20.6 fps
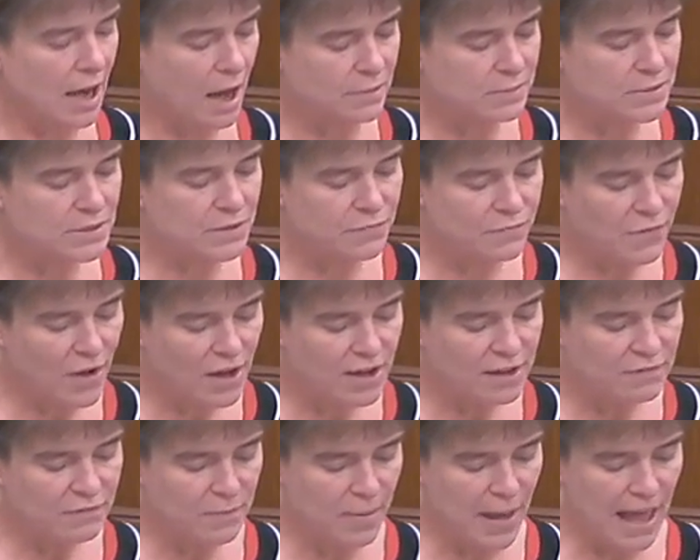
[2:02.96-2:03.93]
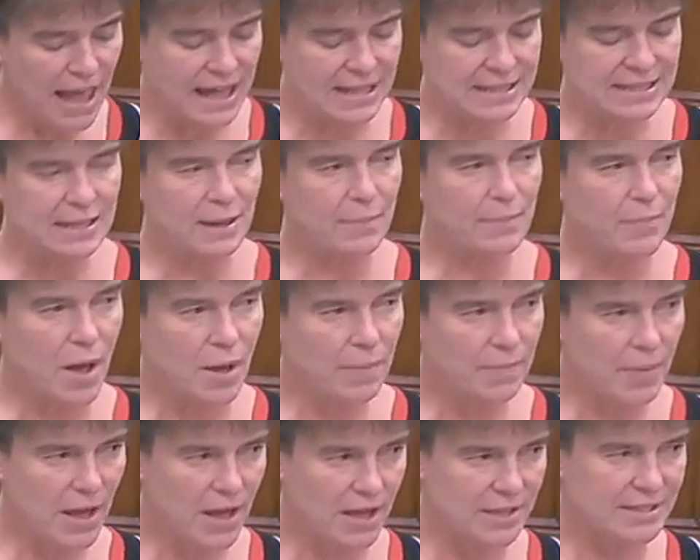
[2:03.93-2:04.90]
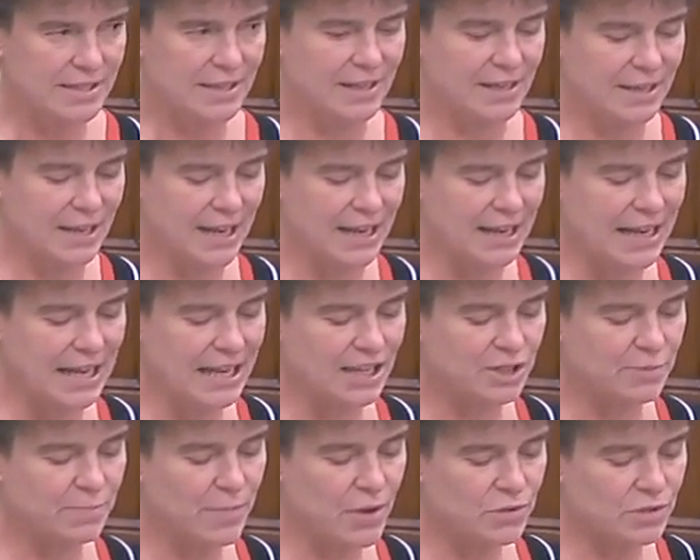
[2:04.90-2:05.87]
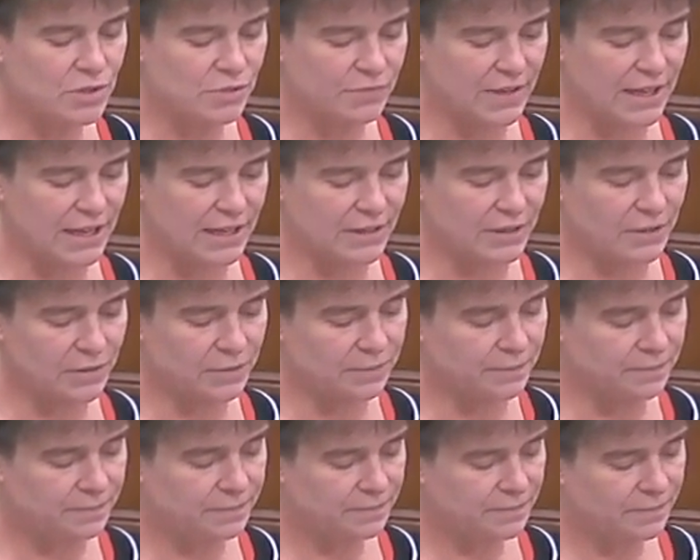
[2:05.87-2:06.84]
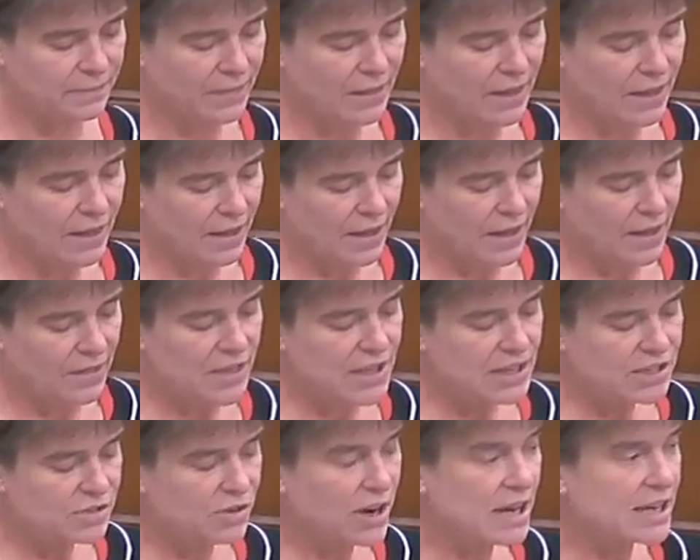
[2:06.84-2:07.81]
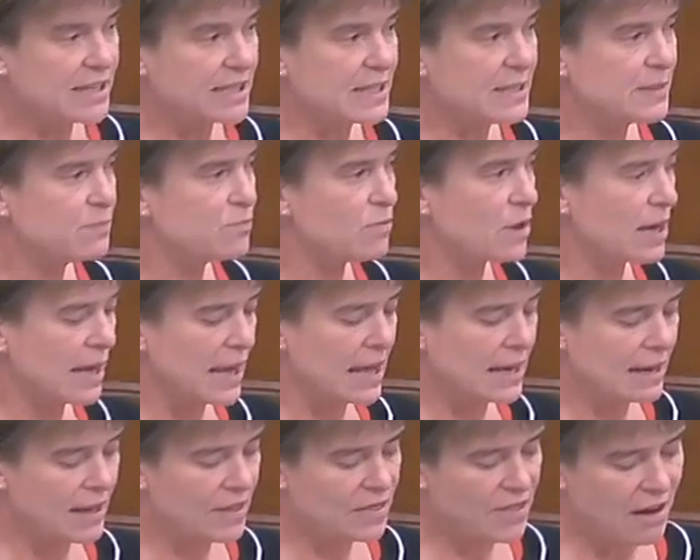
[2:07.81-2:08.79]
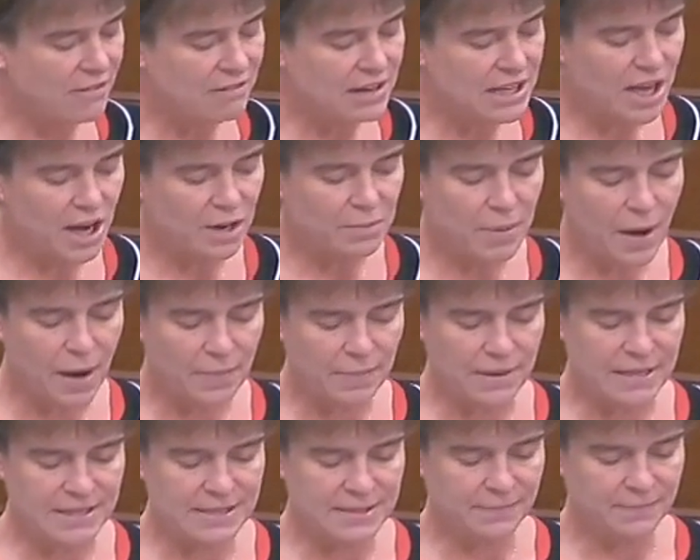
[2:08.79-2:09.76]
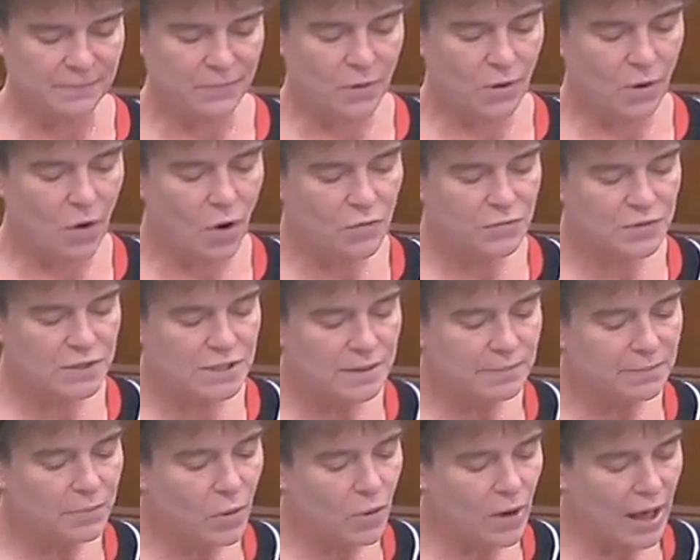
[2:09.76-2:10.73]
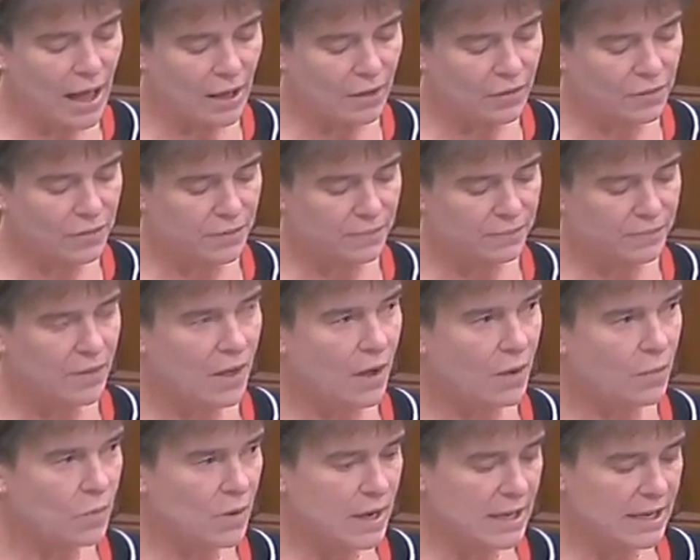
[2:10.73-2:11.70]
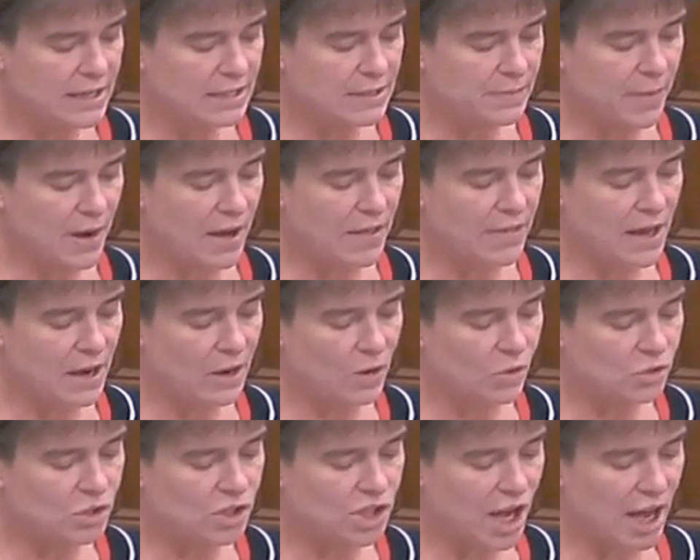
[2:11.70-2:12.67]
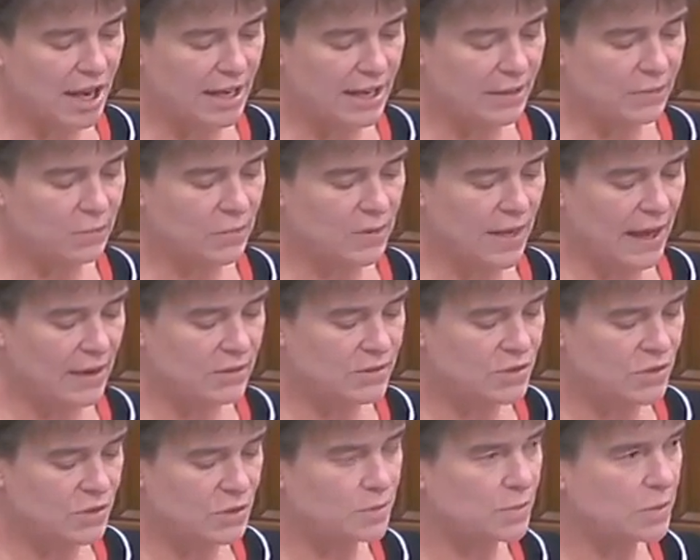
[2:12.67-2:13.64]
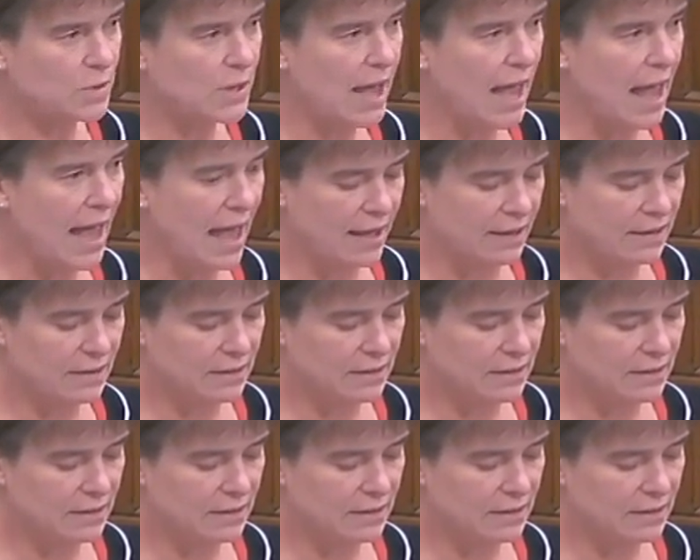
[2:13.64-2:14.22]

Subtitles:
up to 5 pets per person in each motor vehicle. These traders bring in very young puppies, often in poor health and weakened by their long journey without suitable care.